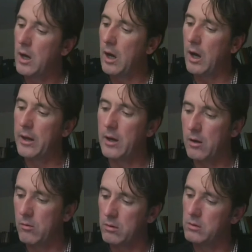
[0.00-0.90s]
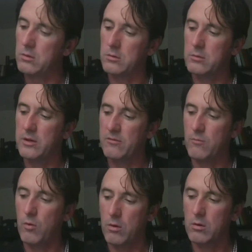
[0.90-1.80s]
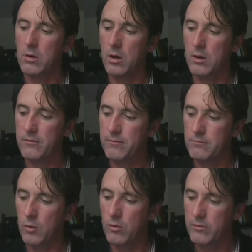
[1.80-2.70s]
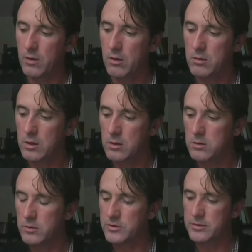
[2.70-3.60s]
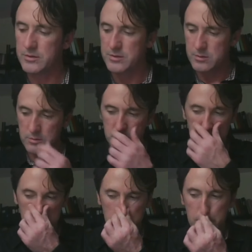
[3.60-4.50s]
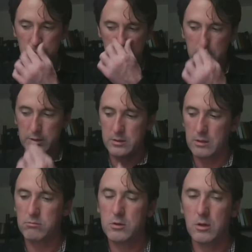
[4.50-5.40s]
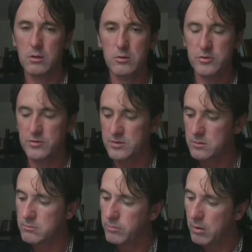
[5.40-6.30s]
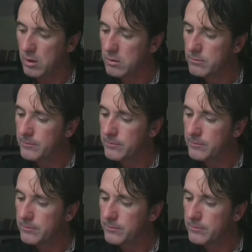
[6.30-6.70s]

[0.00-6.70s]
and I will give more of overall conclusions at the conclusions part.